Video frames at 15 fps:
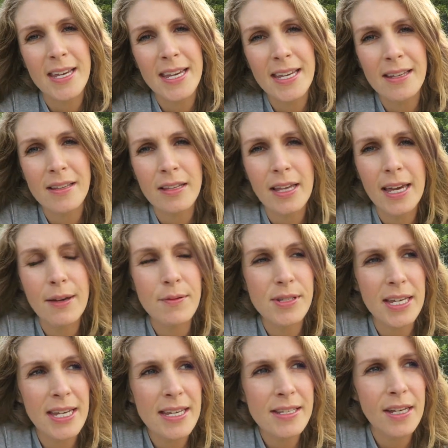It
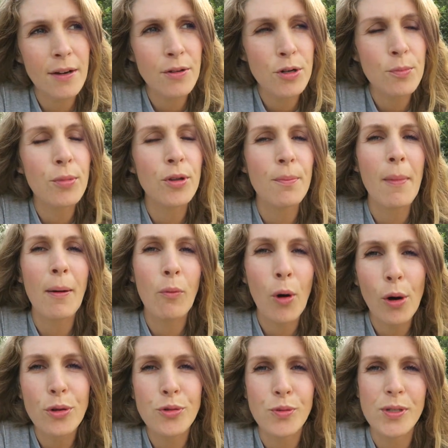was easy going up, but my
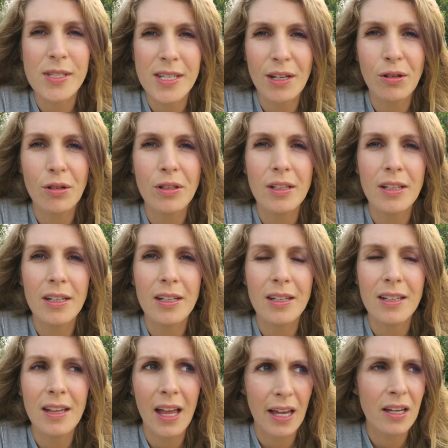watts were still
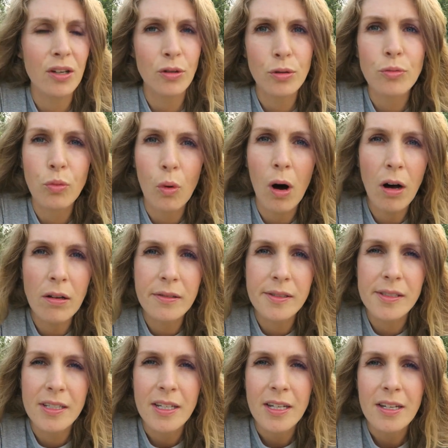like good
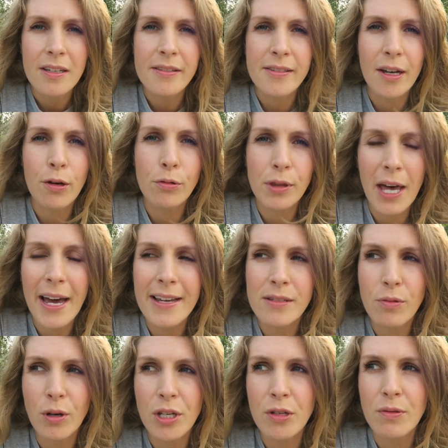watts. So that
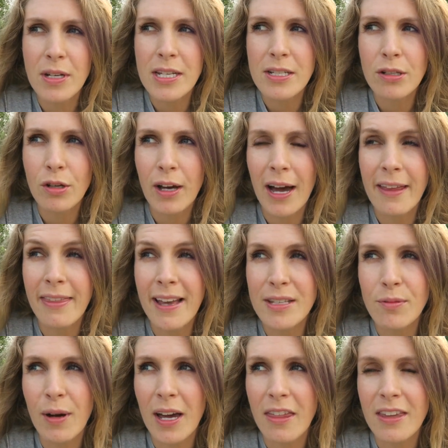is what you need to look at, and
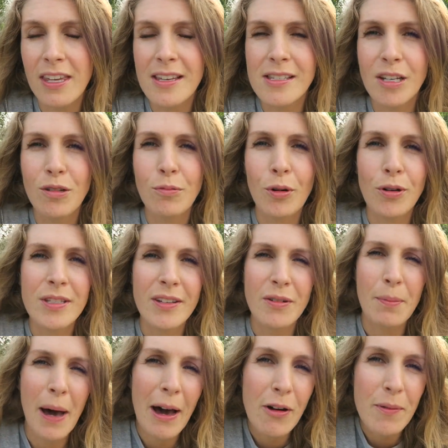that's why I think it's so important to
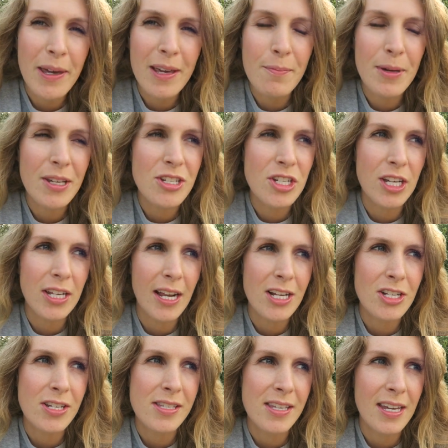have a power meter, because you can
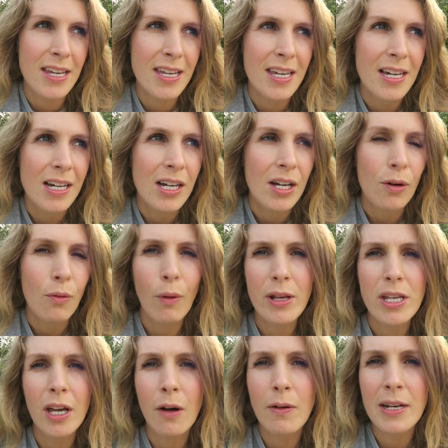actually see
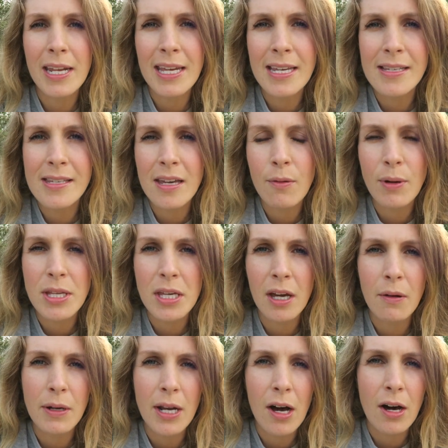when you're going easier, when you're
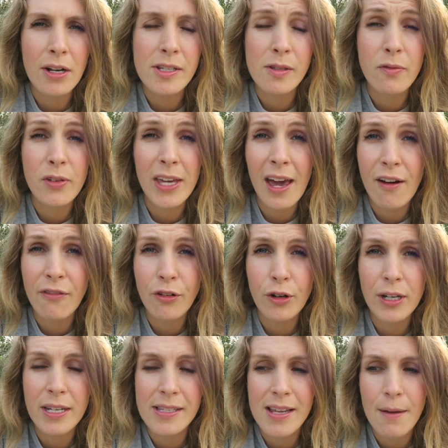going harder. So if you get a
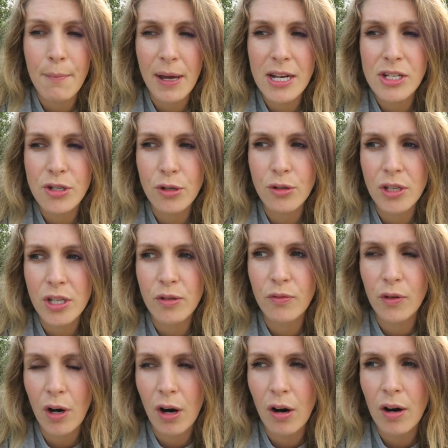40 cassette, make sure that
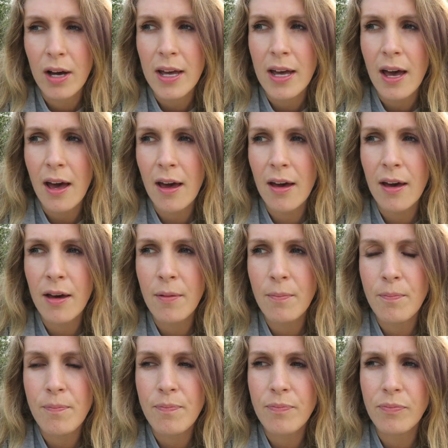you've got a
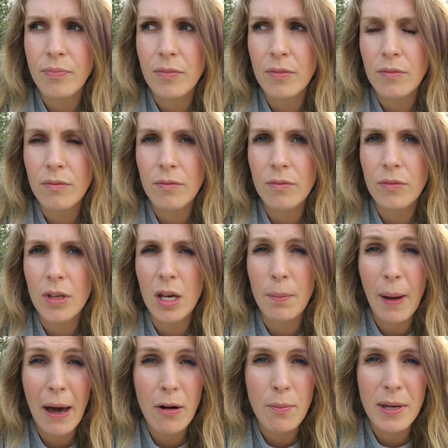
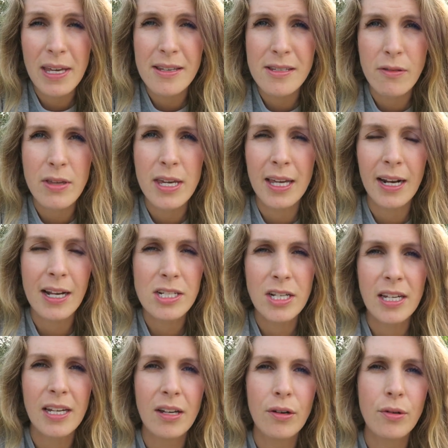power meter so that you can
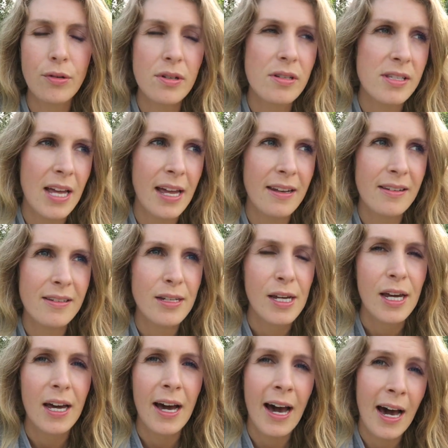actually understand
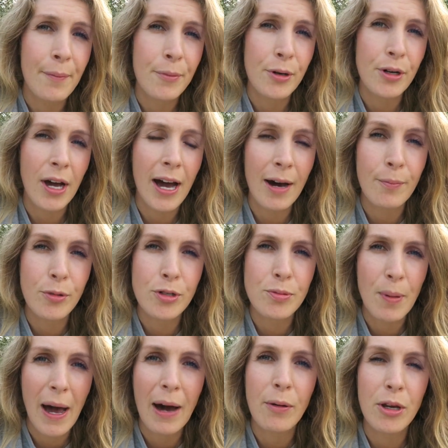how
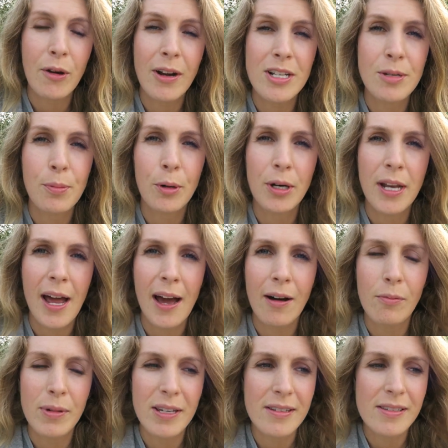much power you're actually putting
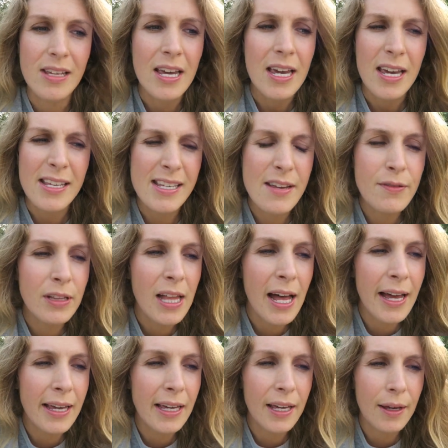out. Because it's even
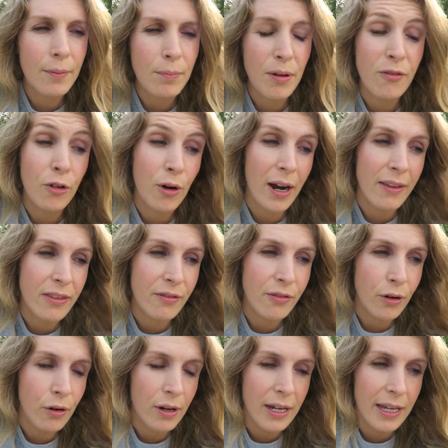like before I had the
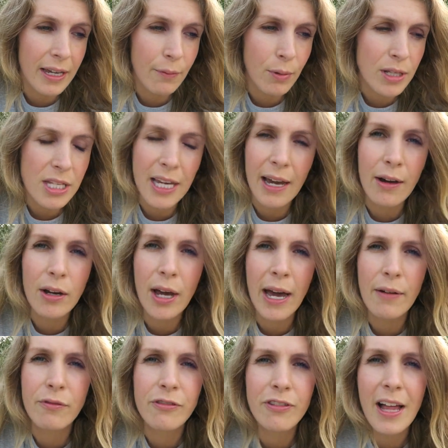40, when you get
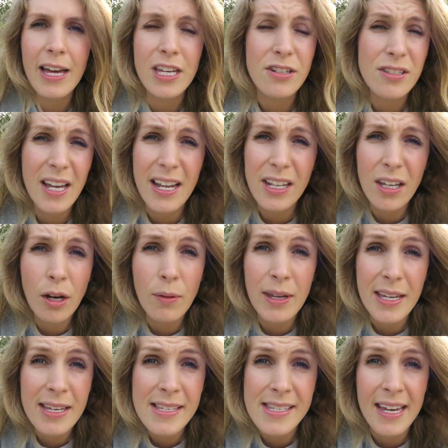on flat, you just kind of go
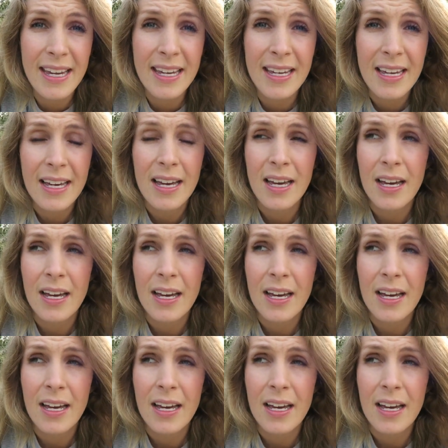easy.